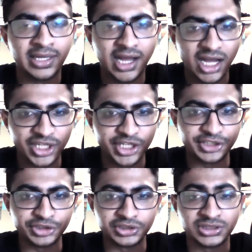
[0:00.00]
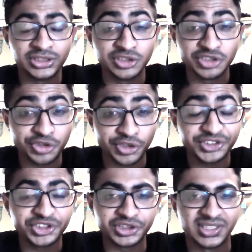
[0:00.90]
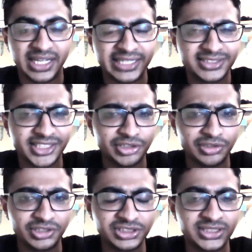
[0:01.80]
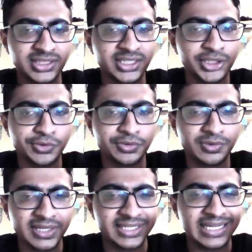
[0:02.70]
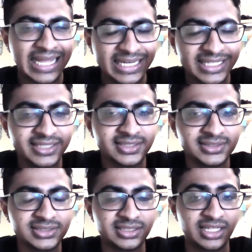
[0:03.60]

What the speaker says: architecture, structure, and technology to create elegant,